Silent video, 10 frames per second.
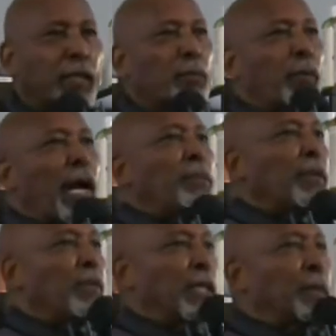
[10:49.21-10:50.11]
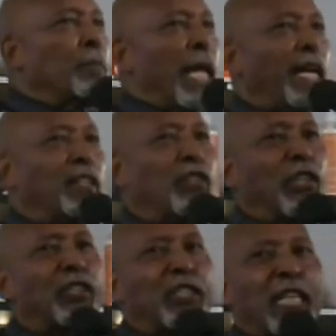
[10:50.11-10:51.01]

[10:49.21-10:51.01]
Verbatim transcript: The problem with the black church is